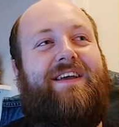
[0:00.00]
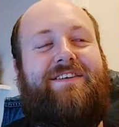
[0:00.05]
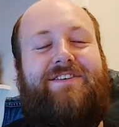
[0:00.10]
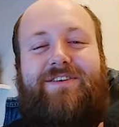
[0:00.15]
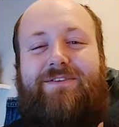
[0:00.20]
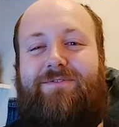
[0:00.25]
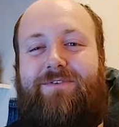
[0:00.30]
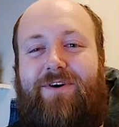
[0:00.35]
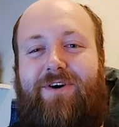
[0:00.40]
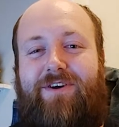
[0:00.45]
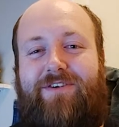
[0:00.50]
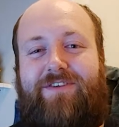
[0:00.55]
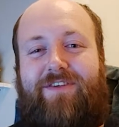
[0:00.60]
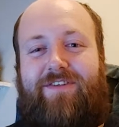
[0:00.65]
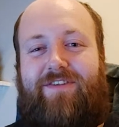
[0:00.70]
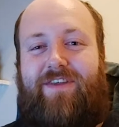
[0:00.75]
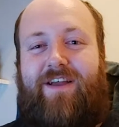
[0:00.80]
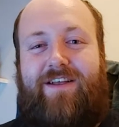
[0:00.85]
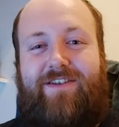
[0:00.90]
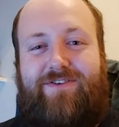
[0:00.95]
Do you not
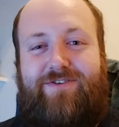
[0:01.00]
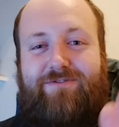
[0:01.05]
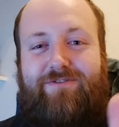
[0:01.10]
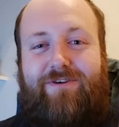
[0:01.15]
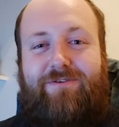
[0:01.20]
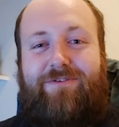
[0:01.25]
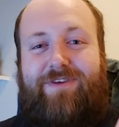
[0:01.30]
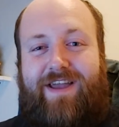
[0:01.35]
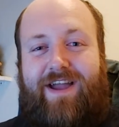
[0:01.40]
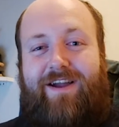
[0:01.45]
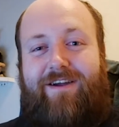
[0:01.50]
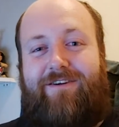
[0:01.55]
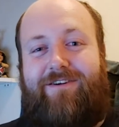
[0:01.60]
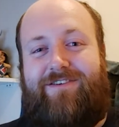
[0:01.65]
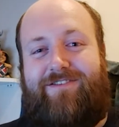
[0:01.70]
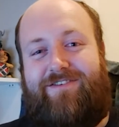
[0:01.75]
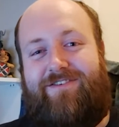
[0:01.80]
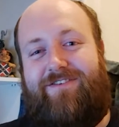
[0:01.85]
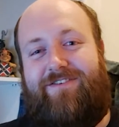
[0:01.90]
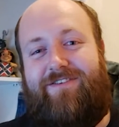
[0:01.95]
understand your own
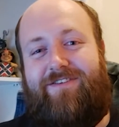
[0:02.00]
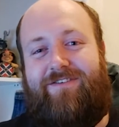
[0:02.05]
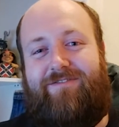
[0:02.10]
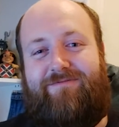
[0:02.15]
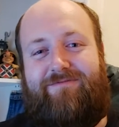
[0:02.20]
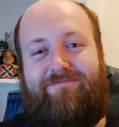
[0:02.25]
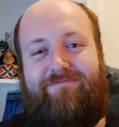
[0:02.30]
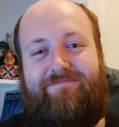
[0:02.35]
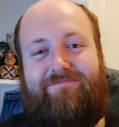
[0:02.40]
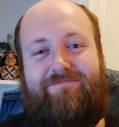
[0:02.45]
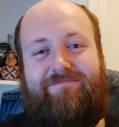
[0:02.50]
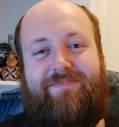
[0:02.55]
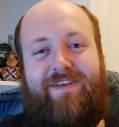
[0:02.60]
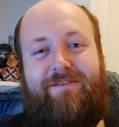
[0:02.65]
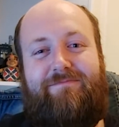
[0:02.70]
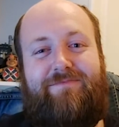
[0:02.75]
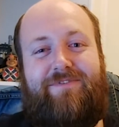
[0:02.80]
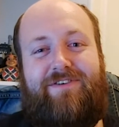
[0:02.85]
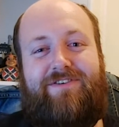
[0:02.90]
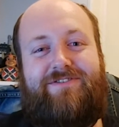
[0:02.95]
characters,
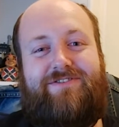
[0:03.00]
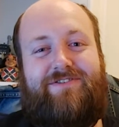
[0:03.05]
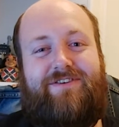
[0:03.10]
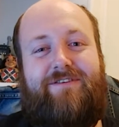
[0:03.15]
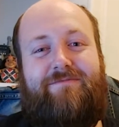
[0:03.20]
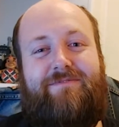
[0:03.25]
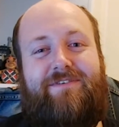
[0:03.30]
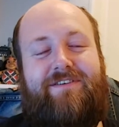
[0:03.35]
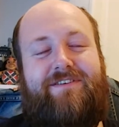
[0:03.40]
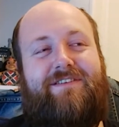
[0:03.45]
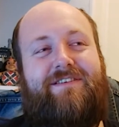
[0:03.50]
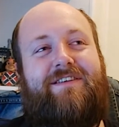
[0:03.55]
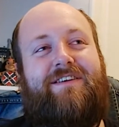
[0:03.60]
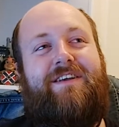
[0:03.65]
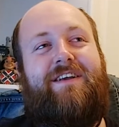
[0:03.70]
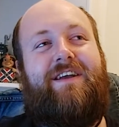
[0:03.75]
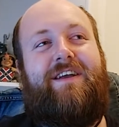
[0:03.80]
M. Night Shyamalan?